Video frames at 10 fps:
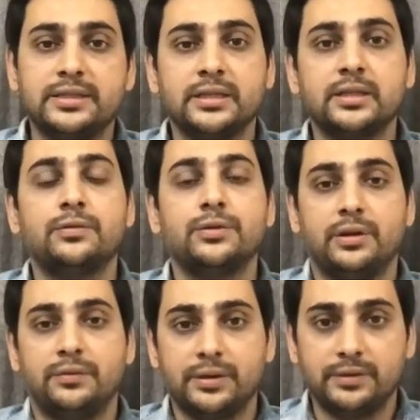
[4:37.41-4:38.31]
Center for
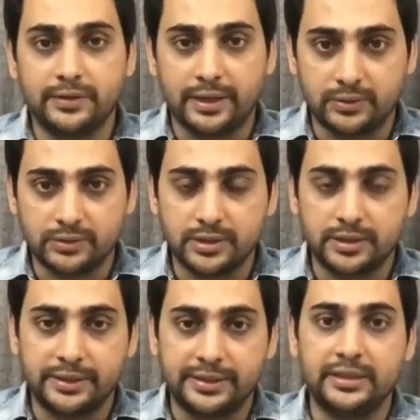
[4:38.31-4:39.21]
Innovative Language
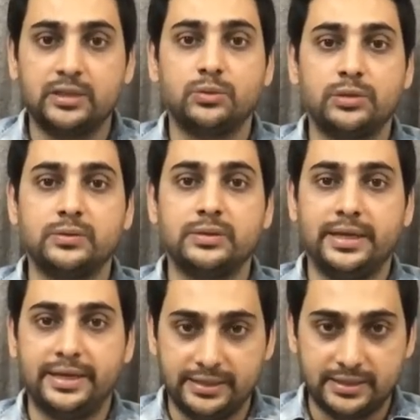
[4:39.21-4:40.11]
Learning in
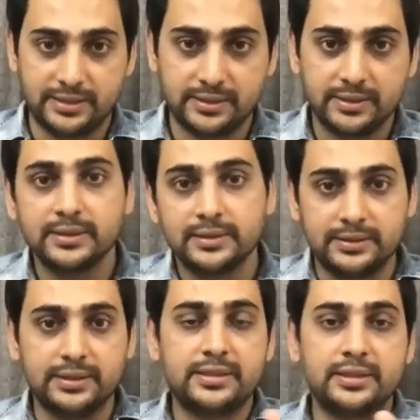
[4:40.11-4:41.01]
2008,
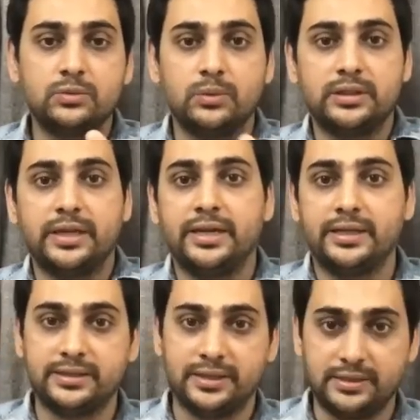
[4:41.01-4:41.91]
this is what the
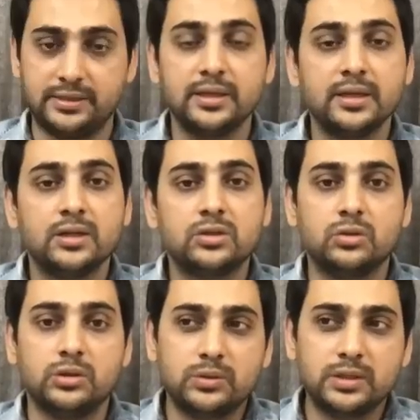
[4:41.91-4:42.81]
heading says.
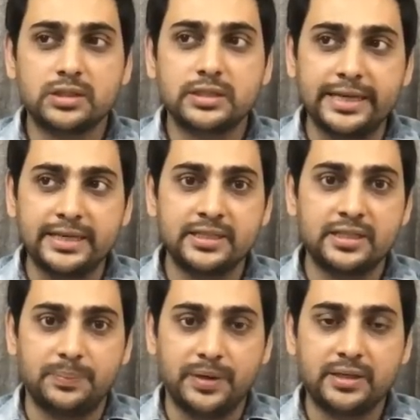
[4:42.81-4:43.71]
So you just change
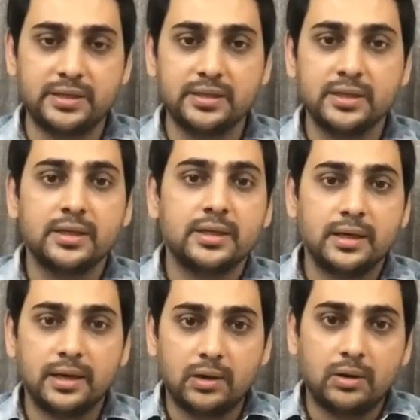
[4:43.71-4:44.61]
it a bit,
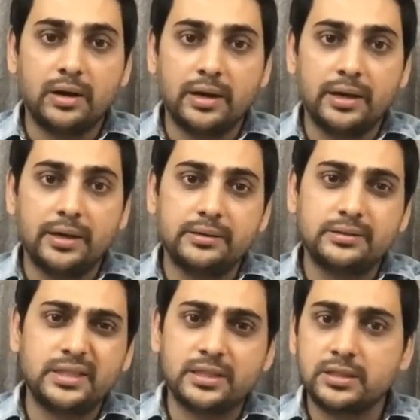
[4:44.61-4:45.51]

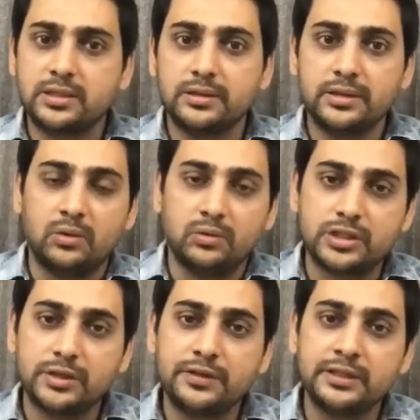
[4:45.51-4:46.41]
just
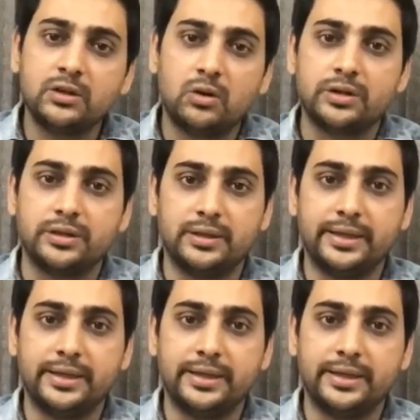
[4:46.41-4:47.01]
shifting the order.